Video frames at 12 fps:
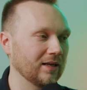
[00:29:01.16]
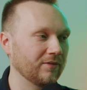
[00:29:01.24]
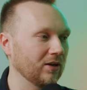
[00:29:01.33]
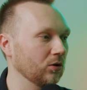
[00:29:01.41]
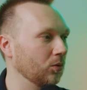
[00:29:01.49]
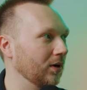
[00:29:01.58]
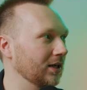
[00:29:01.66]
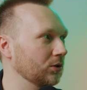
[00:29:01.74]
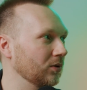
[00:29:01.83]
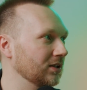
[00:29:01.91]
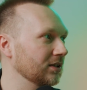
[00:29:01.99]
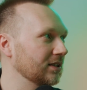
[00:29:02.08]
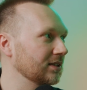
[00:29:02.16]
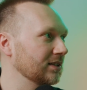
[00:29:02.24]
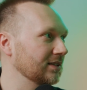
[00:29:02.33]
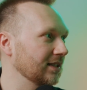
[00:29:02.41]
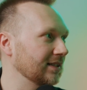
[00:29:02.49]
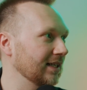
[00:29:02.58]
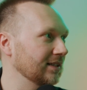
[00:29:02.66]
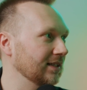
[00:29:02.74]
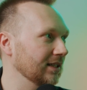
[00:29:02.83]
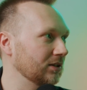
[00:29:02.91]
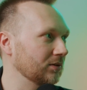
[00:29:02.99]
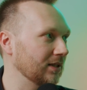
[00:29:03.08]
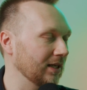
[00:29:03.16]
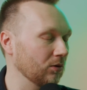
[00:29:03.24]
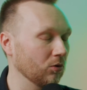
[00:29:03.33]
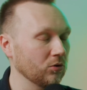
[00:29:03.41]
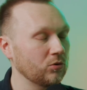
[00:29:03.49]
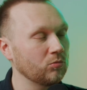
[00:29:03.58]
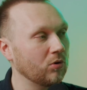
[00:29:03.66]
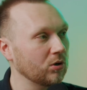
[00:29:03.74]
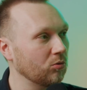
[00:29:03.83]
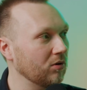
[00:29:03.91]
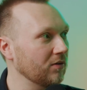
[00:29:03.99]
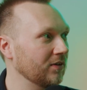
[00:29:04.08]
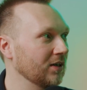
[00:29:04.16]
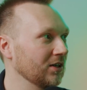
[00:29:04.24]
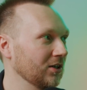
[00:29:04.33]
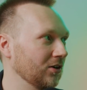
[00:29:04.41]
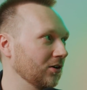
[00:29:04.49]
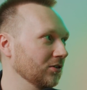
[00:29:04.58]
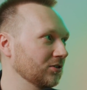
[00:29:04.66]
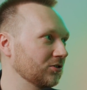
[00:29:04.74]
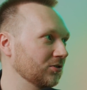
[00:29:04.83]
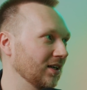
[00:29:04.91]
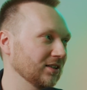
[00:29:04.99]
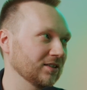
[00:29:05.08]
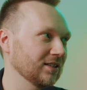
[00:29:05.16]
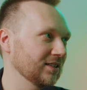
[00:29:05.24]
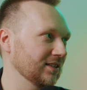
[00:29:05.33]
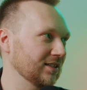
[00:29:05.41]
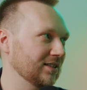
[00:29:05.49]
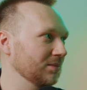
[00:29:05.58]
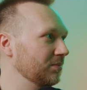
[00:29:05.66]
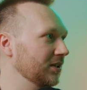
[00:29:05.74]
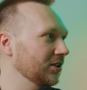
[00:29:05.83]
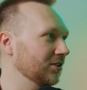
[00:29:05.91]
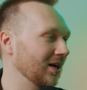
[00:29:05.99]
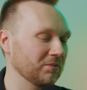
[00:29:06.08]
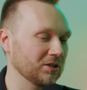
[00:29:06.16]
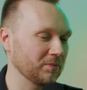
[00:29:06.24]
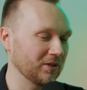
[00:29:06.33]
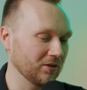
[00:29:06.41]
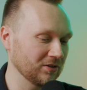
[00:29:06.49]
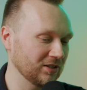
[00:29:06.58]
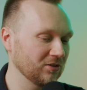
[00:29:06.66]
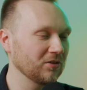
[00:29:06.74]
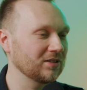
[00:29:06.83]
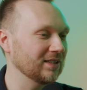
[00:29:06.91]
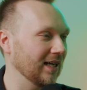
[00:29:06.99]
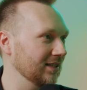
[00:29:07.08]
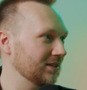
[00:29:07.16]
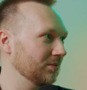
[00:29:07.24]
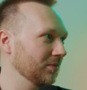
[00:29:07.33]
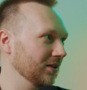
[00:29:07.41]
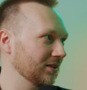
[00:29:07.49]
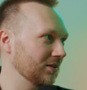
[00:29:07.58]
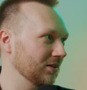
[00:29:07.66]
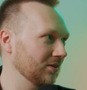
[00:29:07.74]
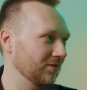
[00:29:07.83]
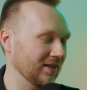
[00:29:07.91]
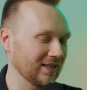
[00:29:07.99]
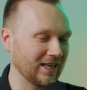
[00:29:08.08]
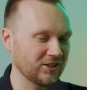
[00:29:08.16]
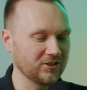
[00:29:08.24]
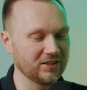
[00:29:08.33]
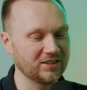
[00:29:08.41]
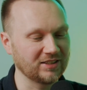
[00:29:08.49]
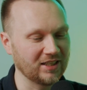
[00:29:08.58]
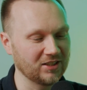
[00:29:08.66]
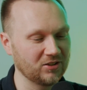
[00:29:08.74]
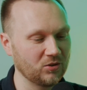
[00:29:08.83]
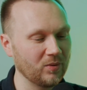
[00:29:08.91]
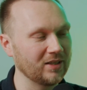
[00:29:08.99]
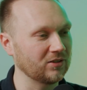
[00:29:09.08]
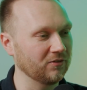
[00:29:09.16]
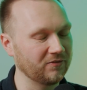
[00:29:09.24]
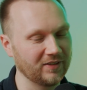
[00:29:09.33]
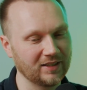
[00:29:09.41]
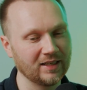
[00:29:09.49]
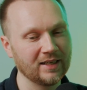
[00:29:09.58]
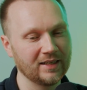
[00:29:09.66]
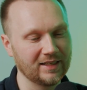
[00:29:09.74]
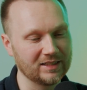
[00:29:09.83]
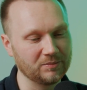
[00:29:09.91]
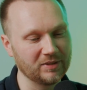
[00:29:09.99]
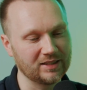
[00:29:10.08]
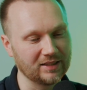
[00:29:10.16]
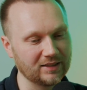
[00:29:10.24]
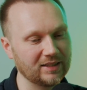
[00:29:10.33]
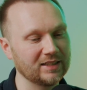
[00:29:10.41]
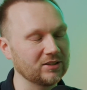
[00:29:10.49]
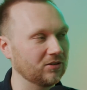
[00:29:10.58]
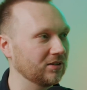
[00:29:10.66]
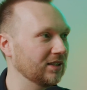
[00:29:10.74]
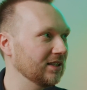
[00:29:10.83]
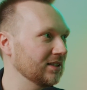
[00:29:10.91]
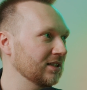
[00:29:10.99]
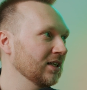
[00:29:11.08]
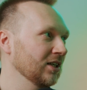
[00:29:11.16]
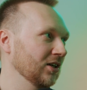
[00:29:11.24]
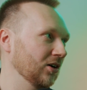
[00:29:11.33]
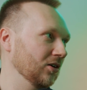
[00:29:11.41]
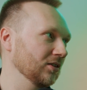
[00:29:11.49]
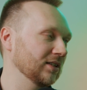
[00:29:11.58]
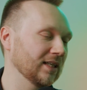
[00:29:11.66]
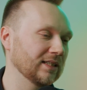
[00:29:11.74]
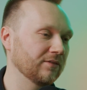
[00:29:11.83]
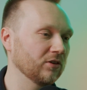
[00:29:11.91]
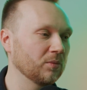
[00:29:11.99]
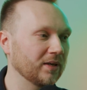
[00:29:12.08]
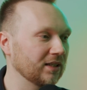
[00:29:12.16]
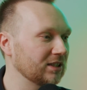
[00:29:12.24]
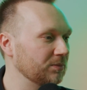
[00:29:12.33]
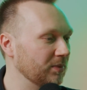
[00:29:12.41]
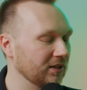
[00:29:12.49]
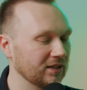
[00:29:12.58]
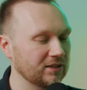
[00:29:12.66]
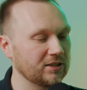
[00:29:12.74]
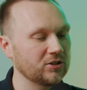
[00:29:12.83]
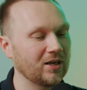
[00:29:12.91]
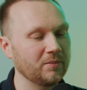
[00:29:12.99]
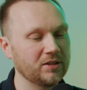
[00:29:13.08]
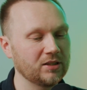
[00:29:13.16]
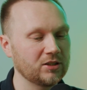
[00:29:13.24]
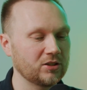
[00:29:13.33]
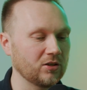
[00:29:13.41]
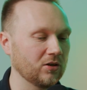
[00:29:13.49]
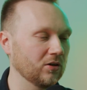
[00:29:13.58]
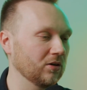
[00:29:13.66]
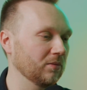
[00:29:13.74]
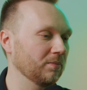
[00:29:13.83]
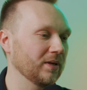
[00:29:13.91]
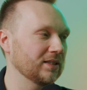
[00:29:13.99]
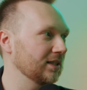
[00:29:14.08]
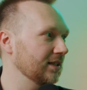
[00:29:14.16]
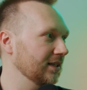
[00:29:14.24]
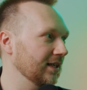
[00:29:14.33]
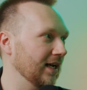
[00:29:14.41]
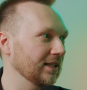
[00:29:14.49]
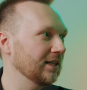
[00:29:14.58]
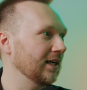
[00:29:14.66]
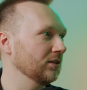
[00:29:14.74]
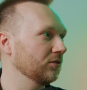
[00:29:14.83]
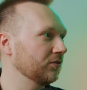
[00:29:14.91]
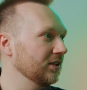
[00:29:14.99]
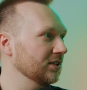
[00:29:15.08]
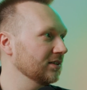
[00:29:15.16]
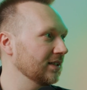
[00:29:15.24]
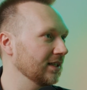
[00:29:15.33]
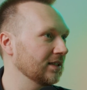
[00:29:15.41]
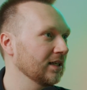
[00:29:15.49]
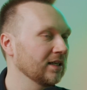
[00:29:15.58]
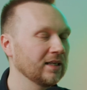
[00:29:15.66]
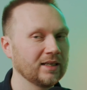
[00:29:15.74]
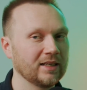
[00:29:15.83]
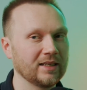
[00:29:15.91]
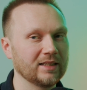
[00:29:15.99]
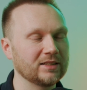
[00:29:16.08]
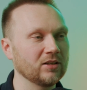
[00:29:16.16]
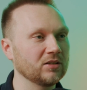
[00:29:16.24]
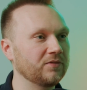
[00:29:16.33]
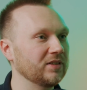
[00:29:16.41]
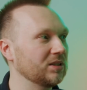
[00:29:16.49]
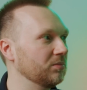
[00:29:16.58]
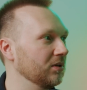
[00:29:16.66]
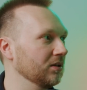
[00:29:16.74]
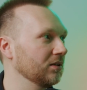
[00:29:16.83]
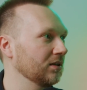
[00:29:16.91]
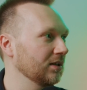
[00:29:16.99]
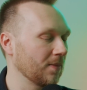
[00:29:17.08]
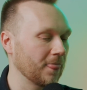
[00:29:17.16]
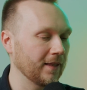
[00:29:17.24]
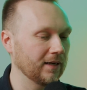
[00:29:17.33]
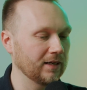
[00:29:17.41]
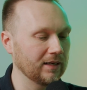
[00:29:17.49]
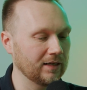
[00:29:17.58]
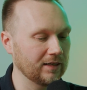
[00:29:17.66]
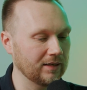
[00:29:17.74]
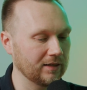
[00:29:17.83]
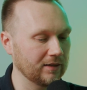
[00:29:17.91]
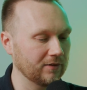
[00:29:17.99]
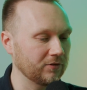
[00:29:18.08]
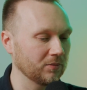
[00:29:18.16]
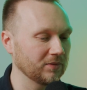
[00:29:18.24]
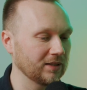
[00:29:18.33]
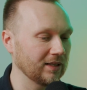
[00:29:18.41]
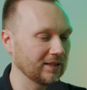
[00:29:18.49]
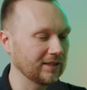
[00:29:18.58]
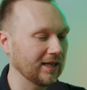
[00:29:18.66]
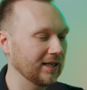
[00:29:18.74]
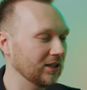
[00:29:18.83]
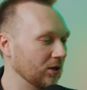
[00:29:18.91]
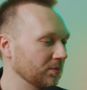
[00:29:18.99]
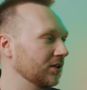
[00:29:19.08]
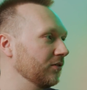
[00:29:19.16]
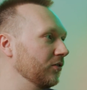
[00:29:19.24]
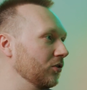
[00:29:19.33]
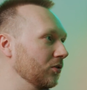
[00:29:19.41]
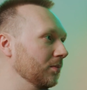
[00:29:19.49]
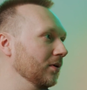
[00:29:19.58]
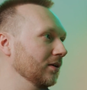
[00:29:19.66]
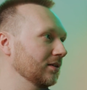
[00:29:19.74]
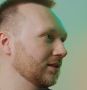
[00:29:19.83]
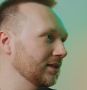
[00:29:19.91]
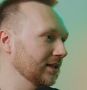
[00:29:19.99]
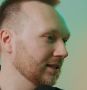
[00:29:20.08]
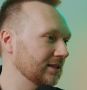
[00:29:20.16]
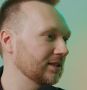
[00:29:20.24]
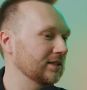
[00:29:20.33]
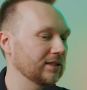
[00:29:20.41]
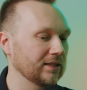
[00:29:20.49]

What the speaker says: evaluate whether this is the tech that they want to work with, or rather this is simply rubbish because it looks nice, but if I actually start doing something, it's missing this, or the developer experience is rubbish, or basically any kind of reason that it's not visible from the helicopter view, but it's